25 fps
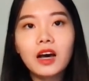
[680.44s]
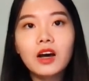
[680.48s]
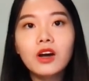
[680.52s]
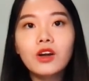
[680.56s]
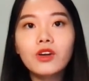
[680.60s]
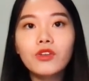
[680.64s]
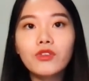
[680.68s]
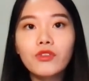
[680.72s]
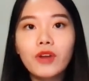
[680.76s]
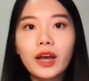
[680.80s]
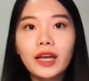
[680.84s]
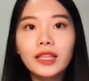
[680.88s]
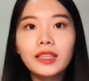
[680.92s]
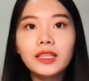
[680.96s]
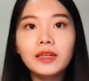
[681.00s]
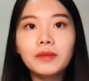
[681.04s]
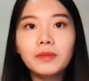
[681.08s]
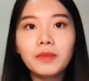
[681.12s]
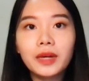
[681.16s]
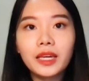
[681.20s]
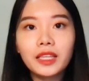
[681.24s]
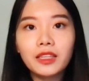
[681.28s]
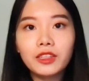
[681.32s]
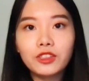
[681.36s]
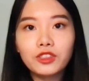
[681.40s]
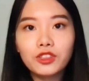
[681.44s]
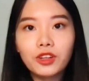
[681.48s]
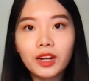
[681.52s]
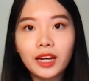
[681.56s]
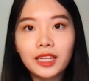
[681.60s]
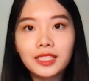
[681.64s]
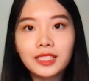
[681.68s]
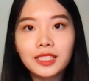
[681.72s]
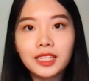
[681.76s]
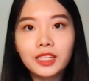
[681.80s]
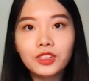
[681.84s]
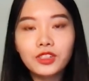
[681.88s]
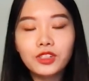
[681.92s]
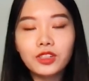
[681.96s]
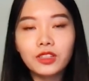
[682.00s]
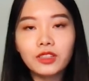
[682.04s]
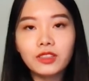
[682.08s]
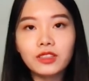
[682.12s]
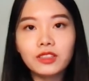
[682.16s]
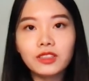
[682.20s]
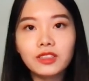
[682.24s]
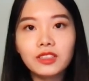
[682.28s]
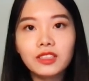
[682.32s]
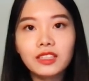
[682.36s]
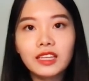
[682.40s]
random initialization,
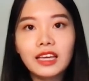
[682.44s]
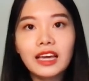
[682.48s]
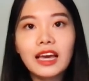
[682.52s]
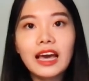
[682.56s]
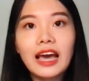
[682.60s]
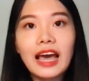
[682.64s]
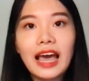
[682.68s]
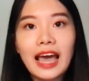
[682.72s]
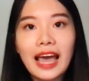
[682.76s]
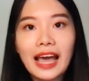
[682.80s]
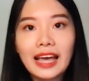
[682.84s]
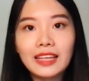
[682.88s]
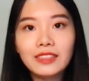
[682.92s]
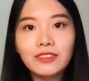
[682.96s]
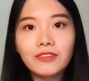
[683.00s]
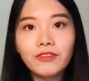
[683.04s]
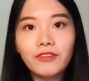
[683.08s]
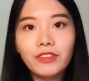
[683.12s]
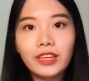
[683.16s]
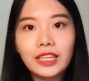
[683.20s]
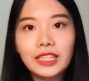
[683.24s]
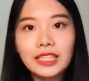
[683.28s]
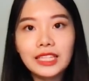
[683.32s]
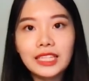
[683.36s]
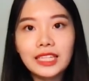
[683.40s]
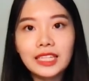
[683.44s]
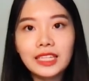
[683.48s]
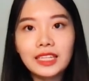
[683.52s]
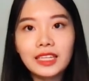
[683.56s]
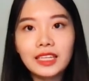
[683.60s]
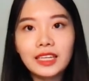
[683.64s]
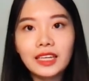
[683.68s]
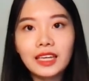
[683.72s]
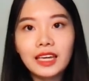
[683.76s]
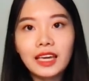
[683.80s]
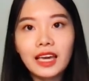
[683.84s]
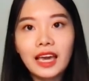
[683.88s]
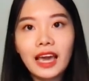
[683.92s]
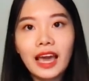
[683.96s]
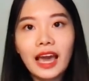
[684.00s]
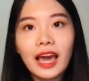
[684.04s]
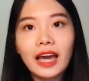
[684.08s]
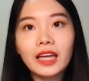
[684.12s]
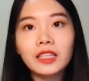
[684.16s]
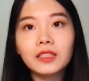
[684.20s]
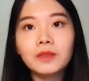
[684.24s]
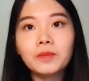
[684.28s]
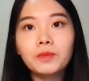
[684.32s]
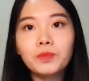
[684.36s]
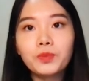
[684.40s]
SVD,
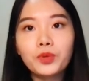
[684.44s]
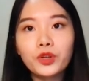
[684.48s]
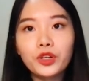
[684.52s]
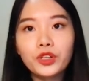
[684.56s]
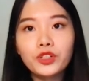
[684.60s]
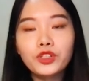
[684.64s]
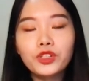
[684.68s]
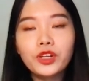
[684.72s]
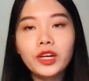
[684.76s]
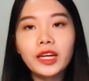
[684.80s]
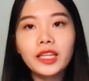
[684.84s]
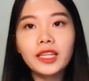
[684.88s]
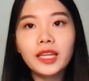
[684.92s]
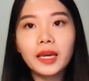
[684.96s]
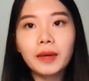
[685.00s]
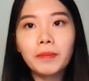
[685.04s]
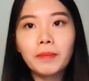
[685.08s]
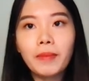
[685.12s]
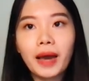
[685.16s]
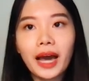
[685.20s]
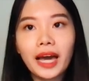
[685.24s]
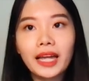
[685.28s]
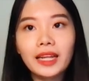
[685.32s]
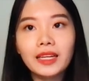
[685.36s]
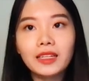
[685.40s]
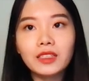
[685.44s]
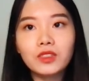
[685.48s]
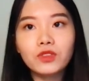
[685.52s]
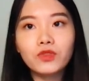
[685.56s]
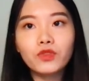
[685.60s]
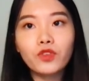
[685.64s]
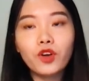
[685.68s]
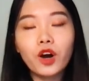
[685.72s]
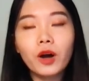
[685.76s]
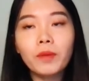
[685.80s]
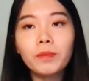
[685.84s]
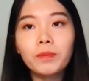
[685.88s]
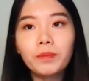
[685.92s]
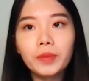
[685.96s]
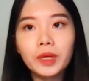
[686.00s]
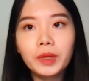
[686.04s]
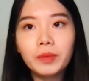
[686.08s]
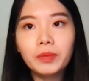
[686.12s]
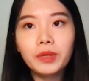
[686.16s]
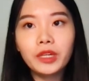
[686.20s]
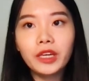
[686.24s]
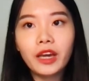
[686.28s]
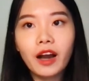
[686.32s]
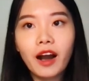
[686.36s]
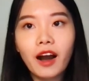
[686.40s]
and pre-trained embeddings from
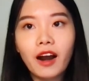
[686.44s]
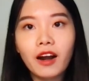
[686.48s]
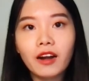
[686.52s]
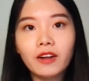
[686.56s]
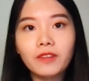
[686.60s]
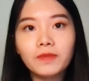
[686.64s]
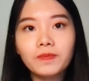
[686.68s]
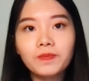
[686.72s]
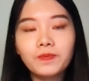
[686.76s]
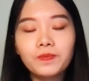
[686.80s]
BPR.